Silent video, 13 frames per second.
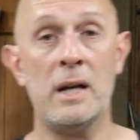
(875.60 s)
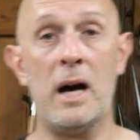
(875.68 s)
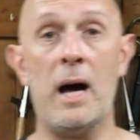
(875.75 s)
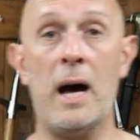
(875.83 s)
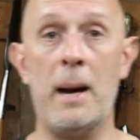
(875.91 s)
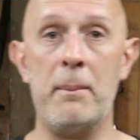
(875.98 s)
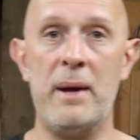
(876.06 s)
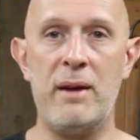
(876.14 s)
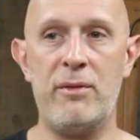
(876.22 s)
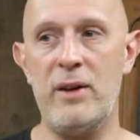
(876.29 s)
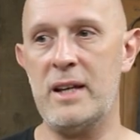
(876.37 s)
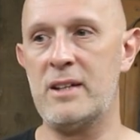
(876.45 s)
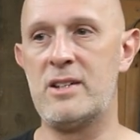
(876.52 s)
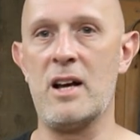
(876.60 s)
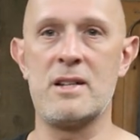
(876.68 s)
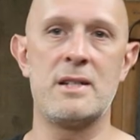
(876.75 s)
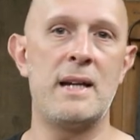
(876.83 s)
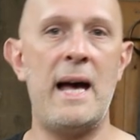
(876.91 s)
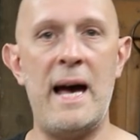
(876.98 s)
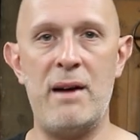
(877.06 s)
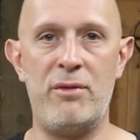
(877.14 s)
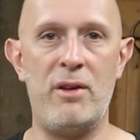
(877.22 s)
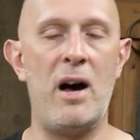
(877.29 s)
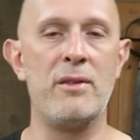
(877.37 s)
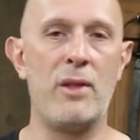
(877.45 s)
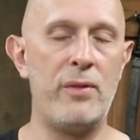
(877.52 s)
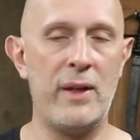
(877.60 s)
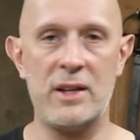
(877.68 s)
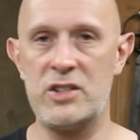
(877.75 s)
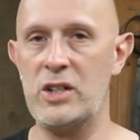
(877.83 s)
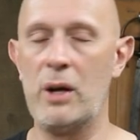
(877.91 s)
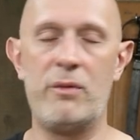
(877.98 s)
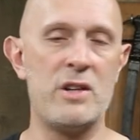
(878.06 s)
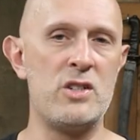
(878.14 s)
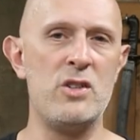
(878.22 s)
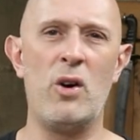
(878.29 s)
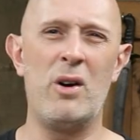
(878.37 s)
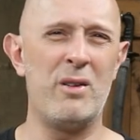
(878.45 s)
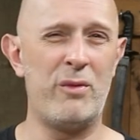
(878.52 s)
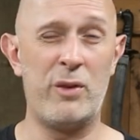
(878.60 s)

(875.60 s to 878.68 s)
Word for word: Um, if it doesn't have other things, you know, if it's not,